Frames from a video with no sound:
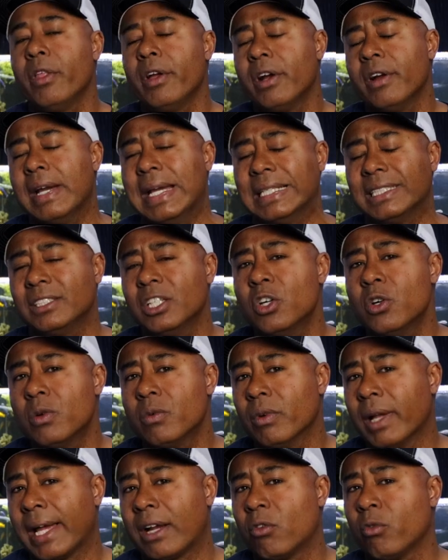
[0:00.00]
there is
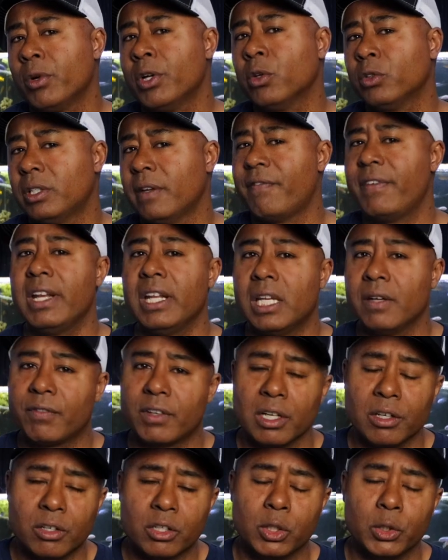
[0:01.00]
no like real
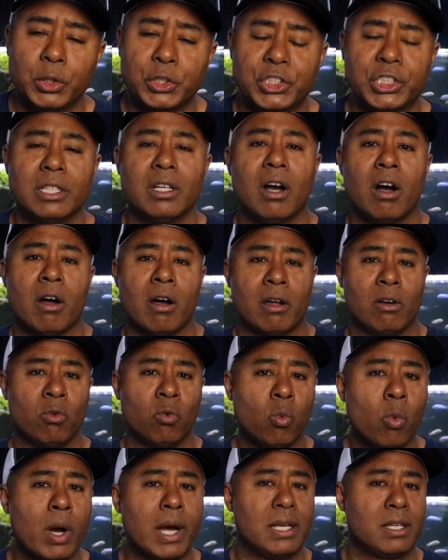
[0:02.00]
definitive conclusion
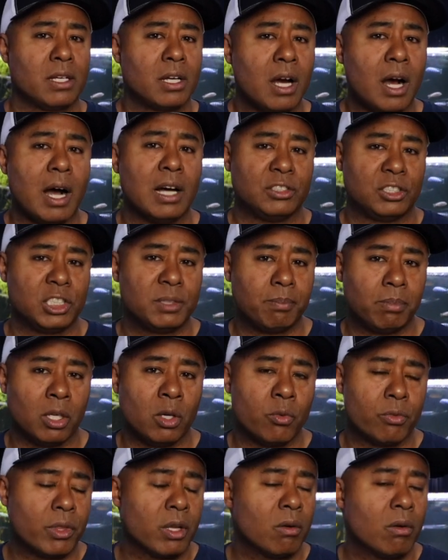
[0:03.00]
on what causes
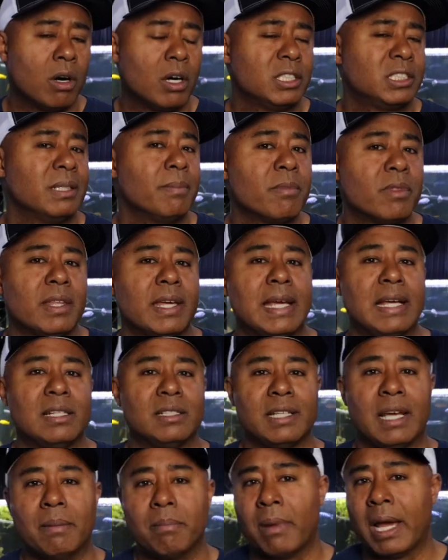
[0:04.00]
bloat, there are some
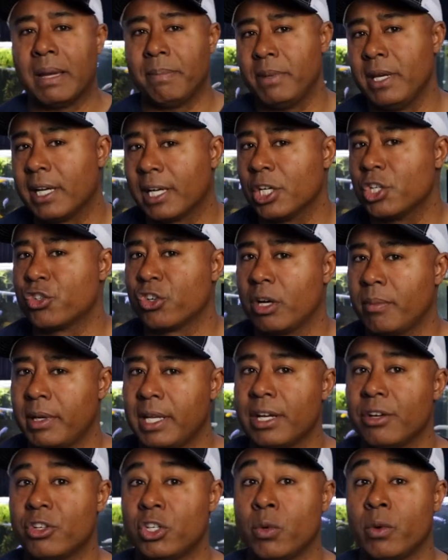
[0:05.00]
things that might be
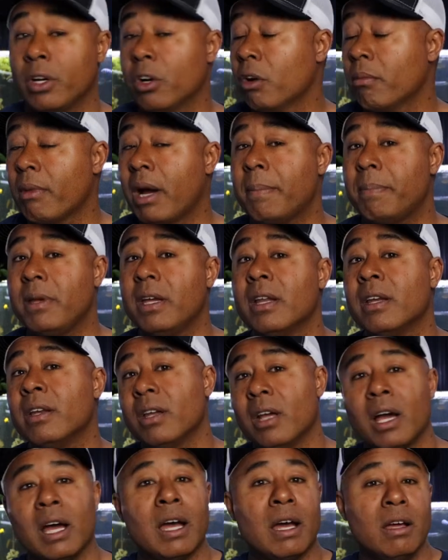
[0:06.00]
contributing to it, or it might
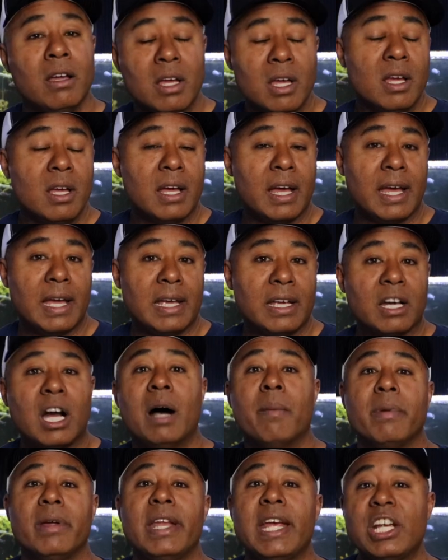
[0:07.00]
be a
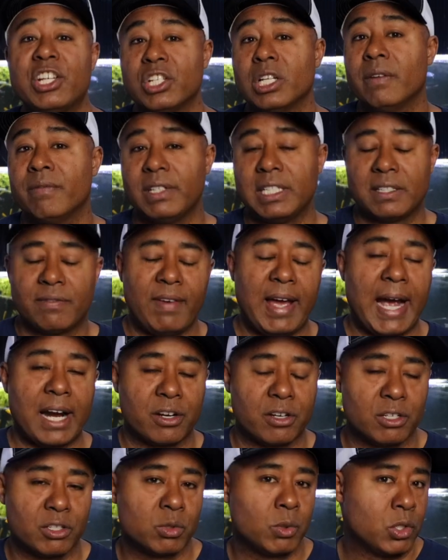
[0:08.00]
combination of these
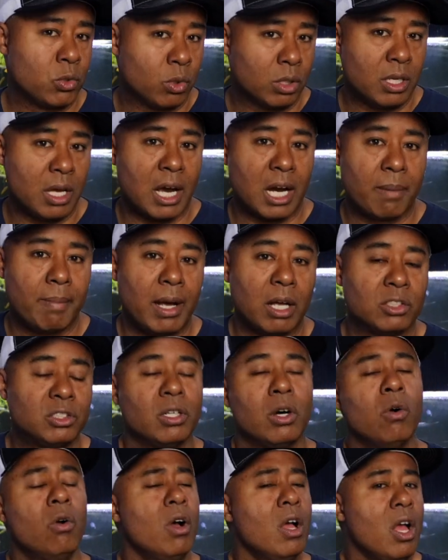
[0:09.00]
factors, which we'll talk about.
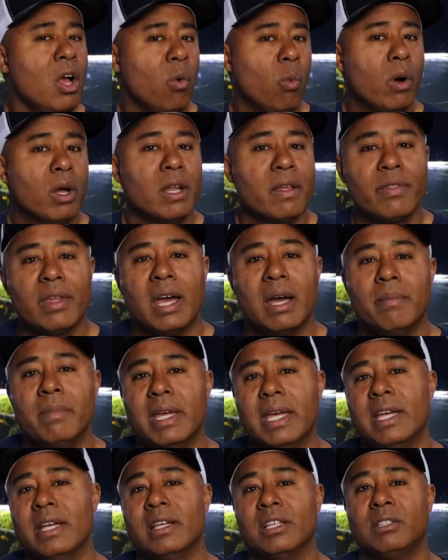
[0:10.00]
So one of them
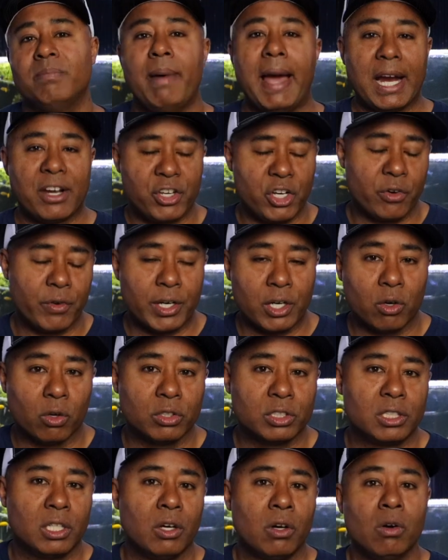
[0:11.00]
is
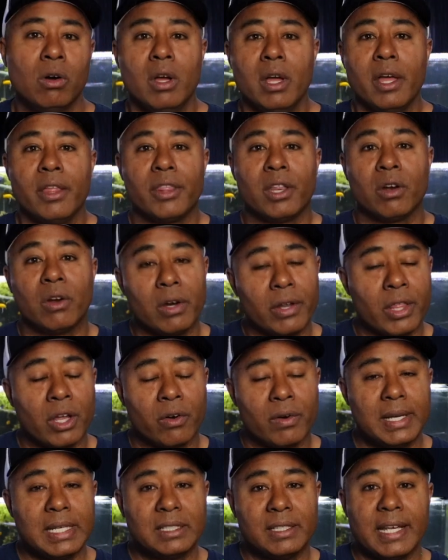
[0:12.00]
bacterial. So
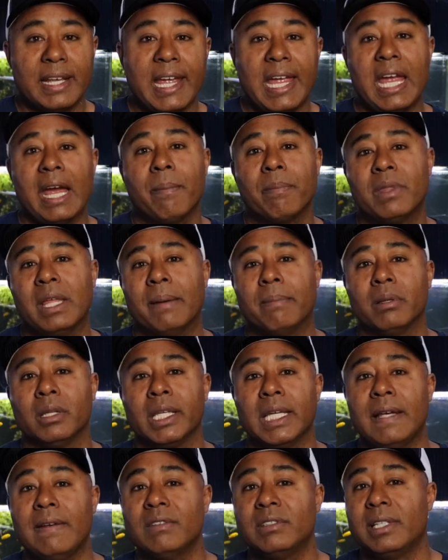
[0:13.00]
there is a camp that
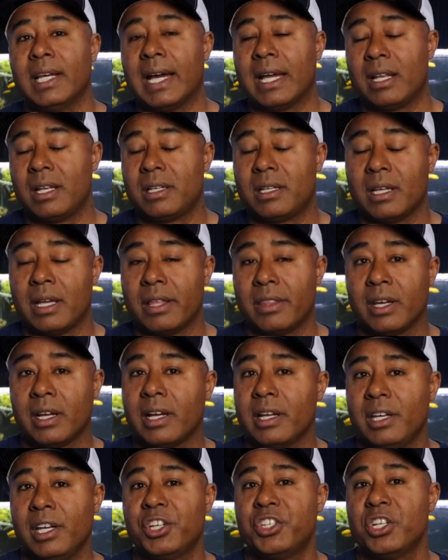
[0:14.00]
believes that the
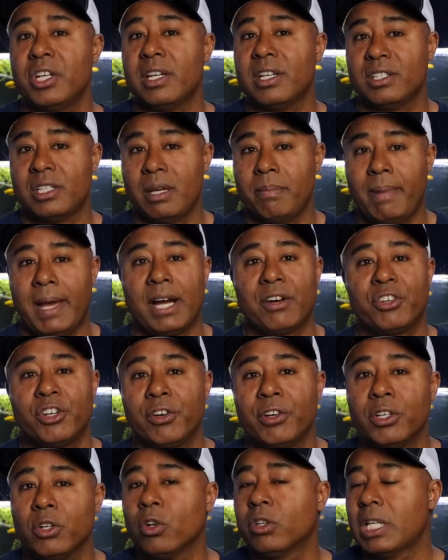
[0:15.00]
condition is a
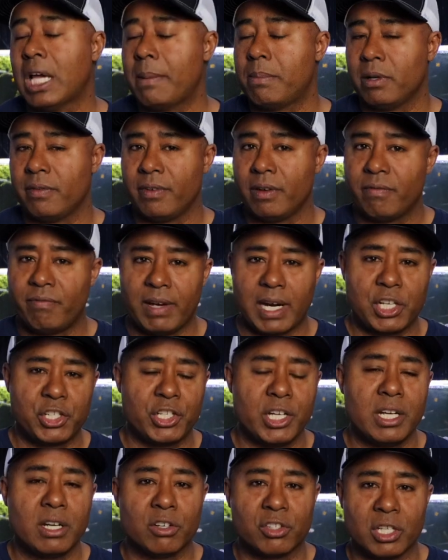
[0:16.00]
bacterial type of
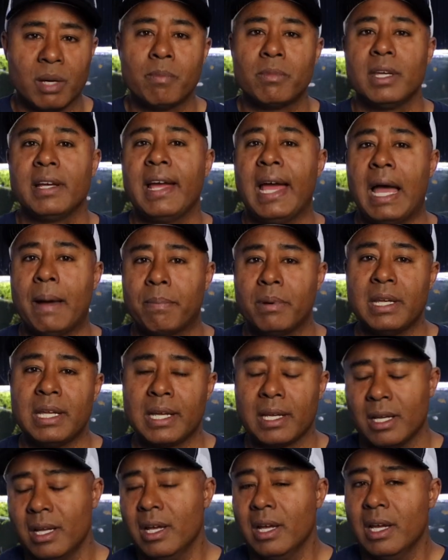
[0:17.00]
infection or something
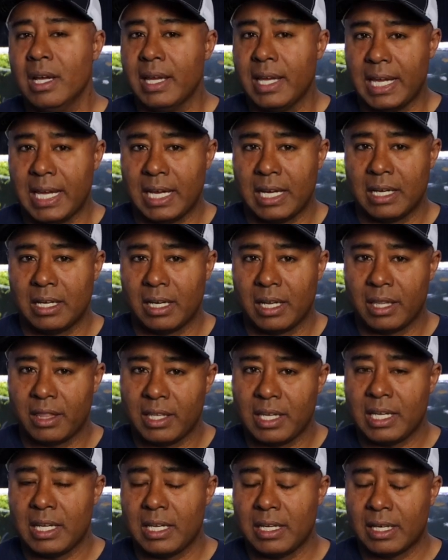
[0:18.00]
happening in
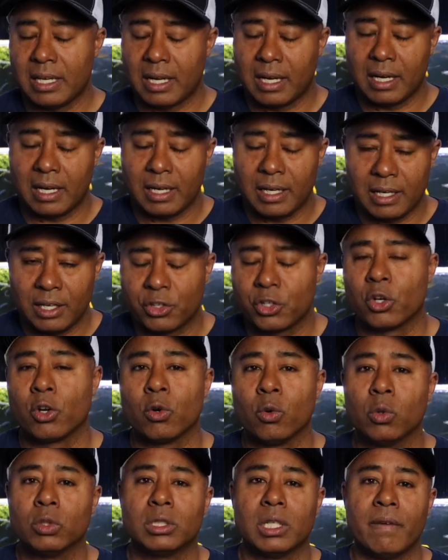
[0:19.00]
the
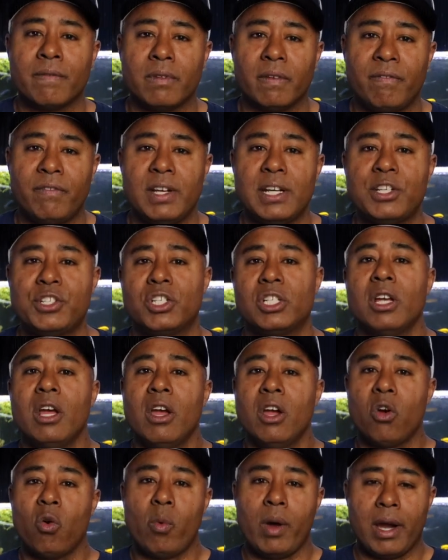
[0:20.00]
internals of the fish,
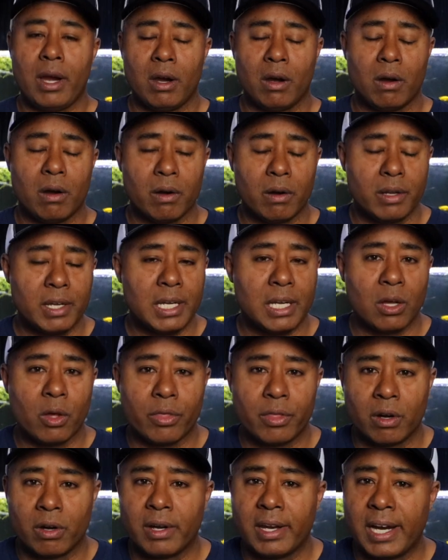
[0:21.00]
where
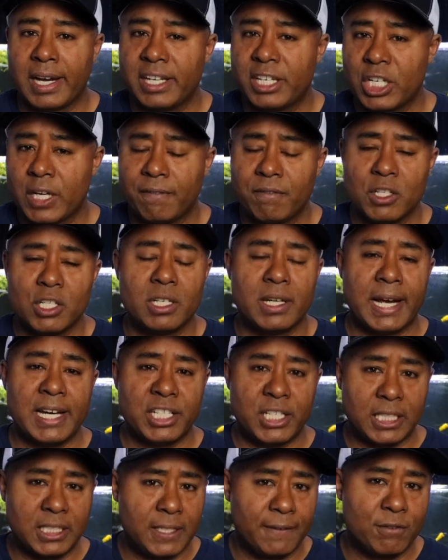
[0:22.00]
their
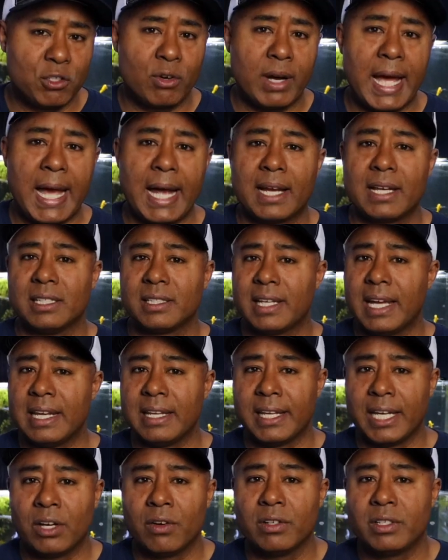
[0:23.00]
digestive tract is
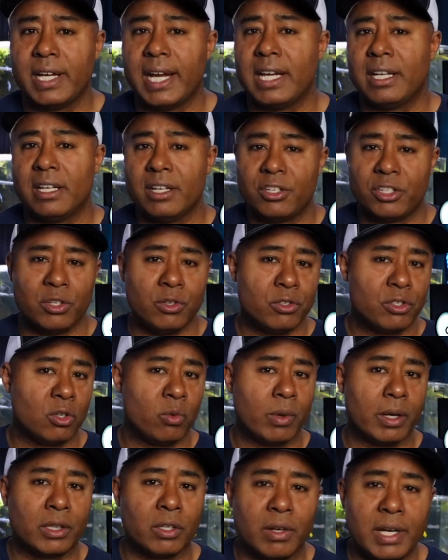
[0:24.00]
getting irritated due
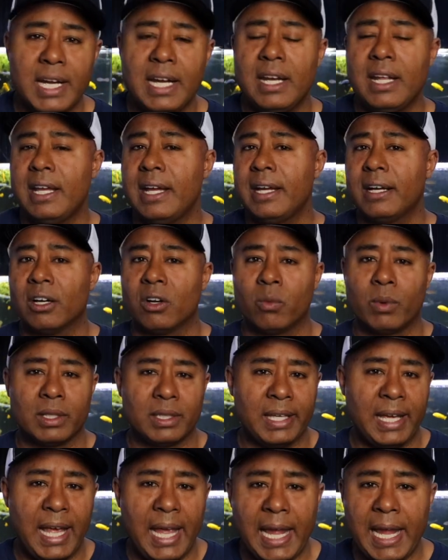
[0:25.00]
to what they're eating or
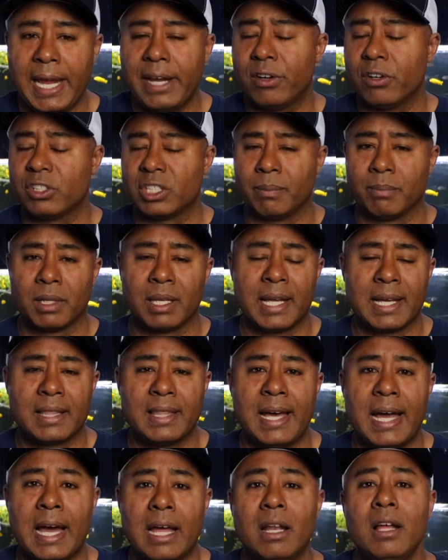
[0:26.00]
what they ate or something like
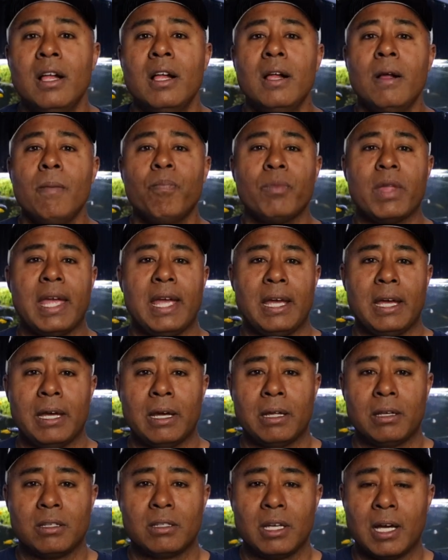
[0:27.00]
that,
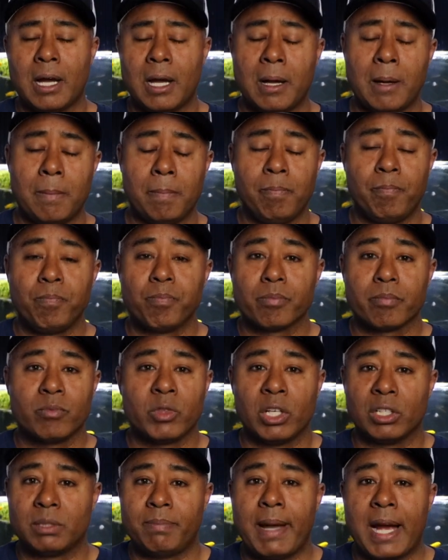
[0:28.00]
and
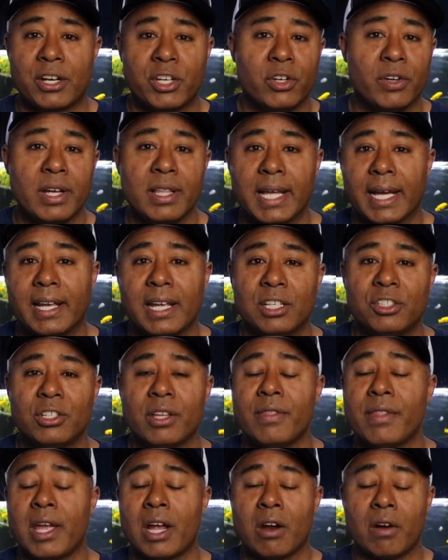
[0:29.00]
there's bacteria that gets
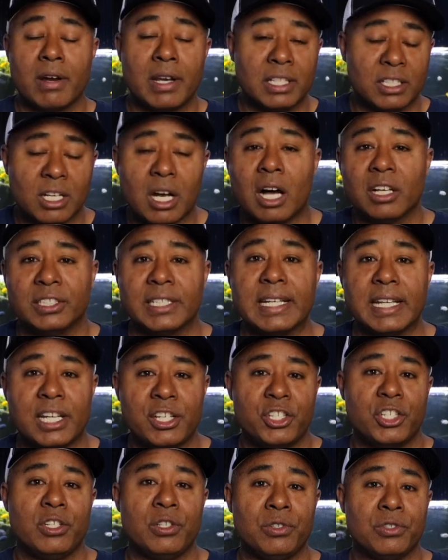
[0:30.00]
in there and is causing
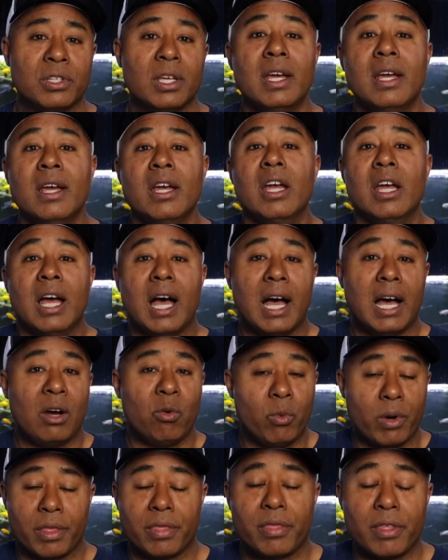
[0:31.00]
issues
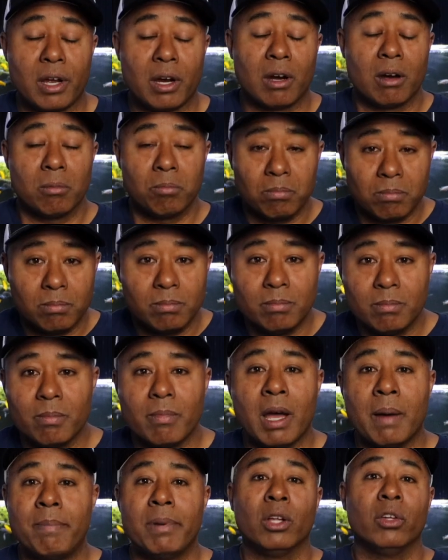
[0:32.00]
with their
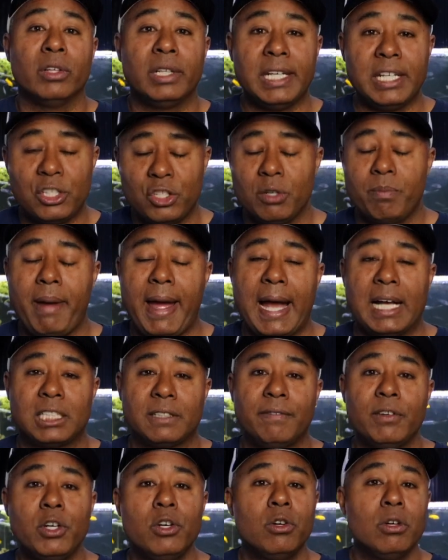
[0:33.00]
ability to
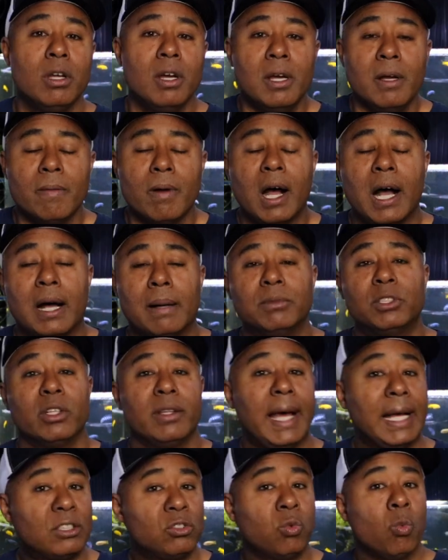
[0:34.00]
pass food. So
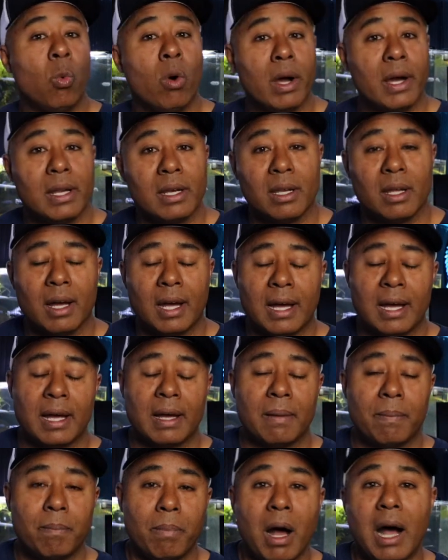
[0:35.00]
that's one
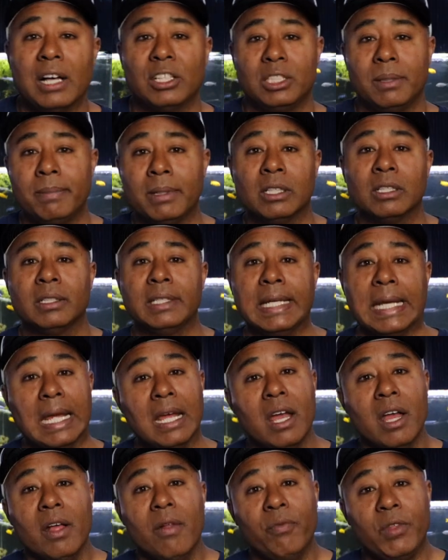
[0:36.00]

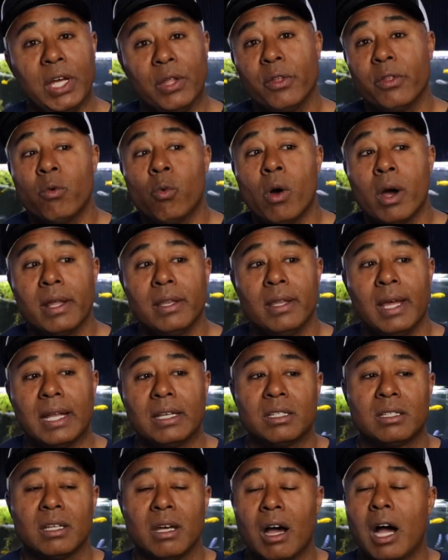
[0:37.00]
possibility. The other one
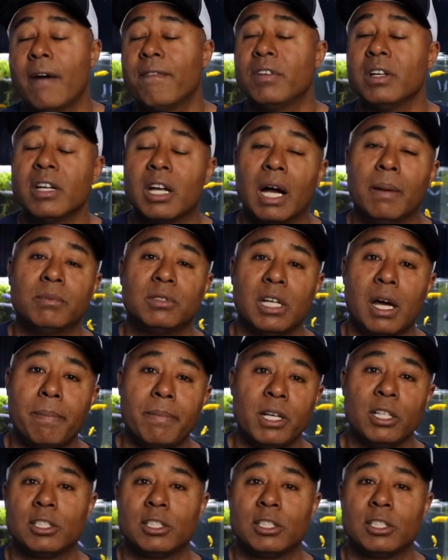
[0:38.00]
that often comes up